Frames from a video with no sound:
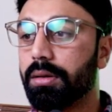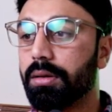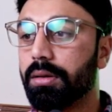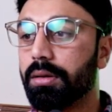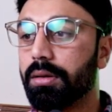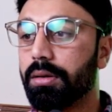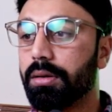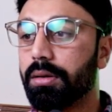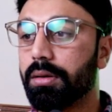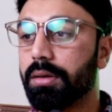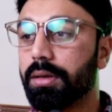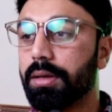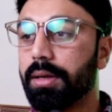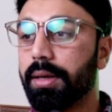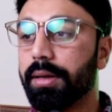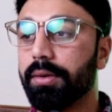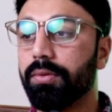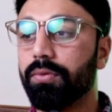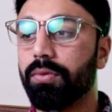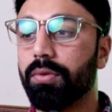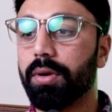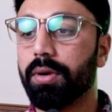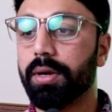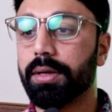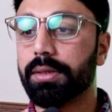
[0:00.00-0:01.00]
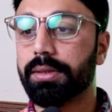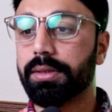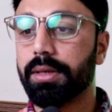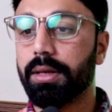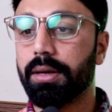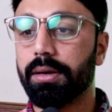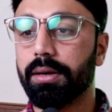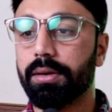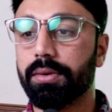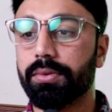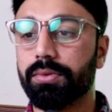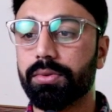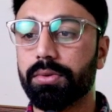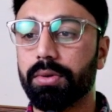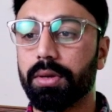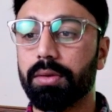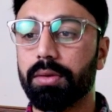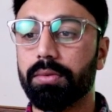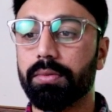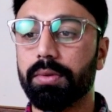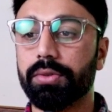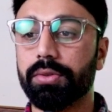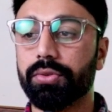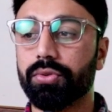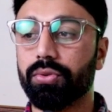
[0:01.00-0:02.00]
client forex error, so it will
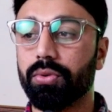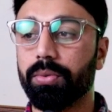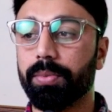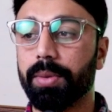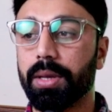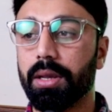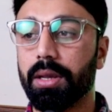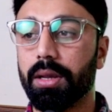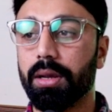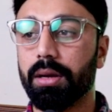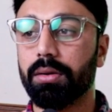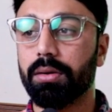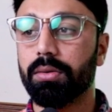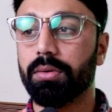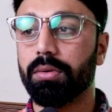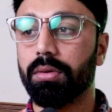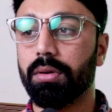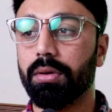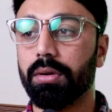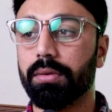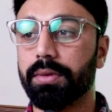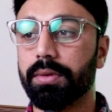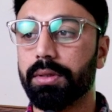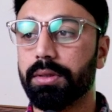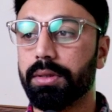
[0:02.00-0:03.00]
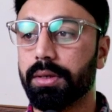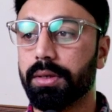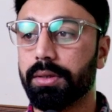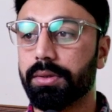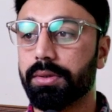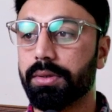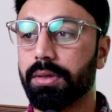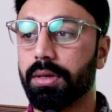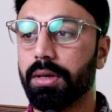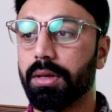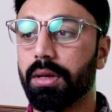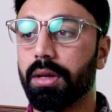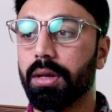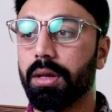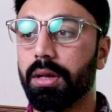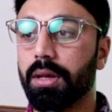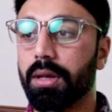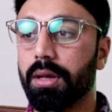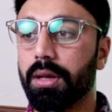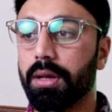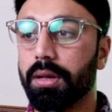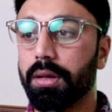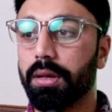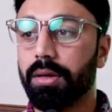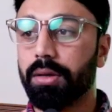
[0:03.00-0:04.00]
show me here all of the things.
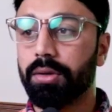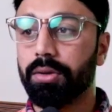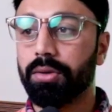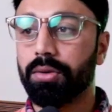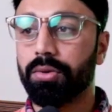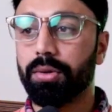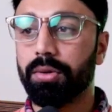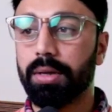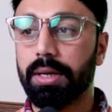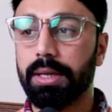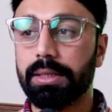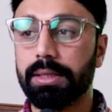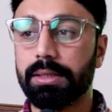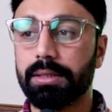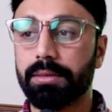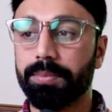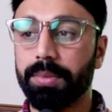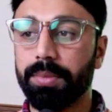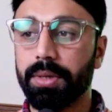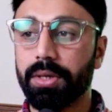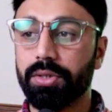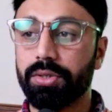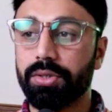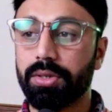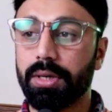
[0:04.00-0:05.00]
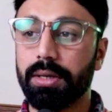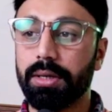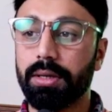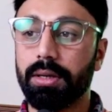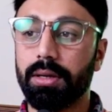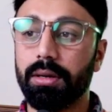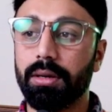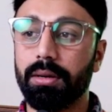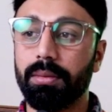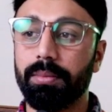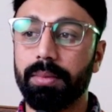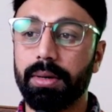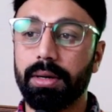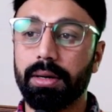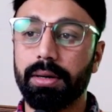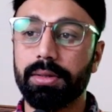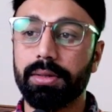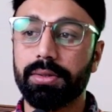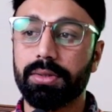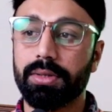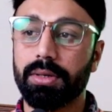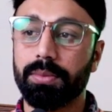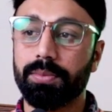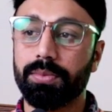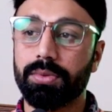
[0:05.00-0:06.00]
URLs, page title, meta
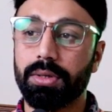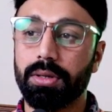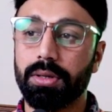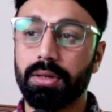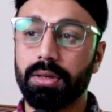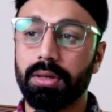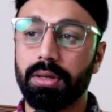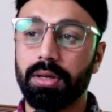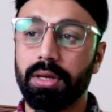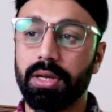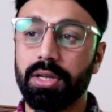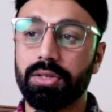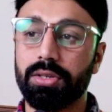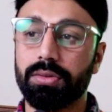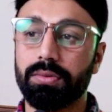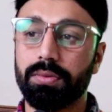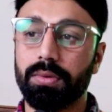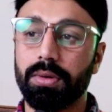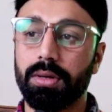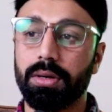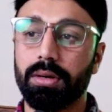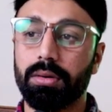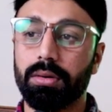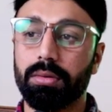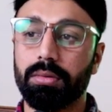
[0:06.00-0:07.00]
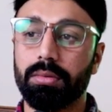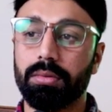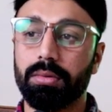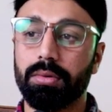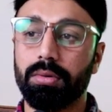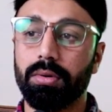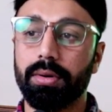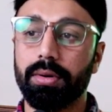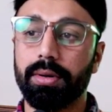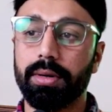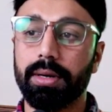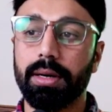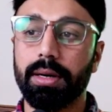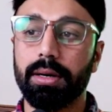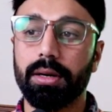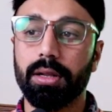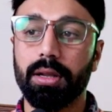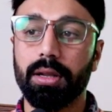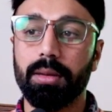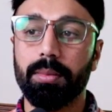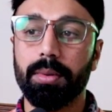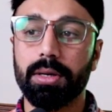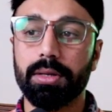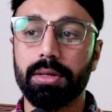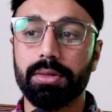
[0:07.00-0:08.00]
description, H1, content,
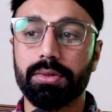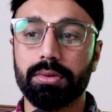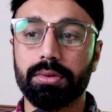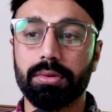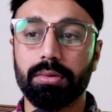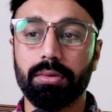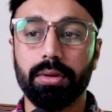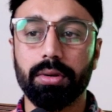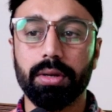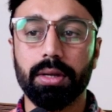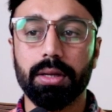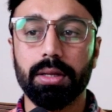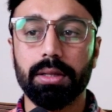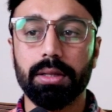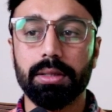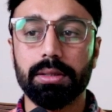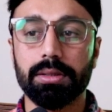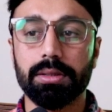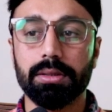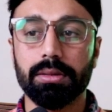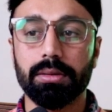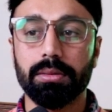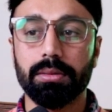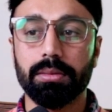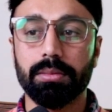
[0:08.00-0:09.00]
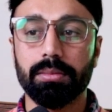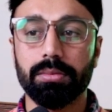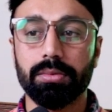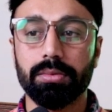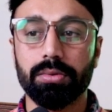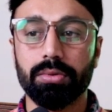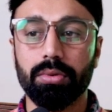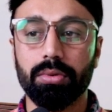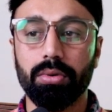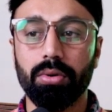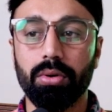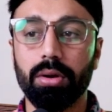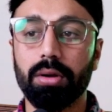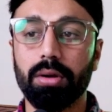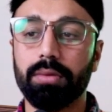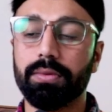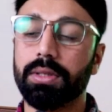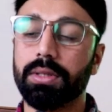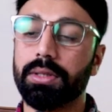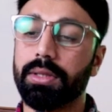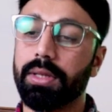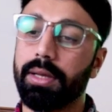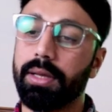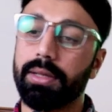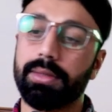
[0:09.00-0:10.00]
images, chronicles, so all of the
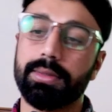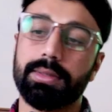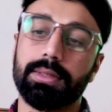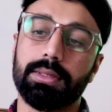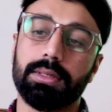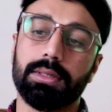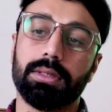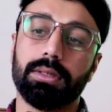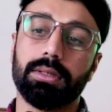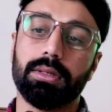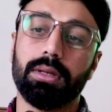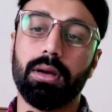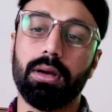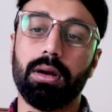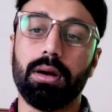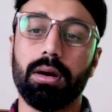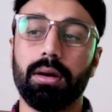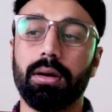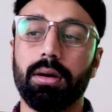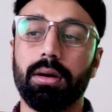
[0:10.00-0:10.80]
things are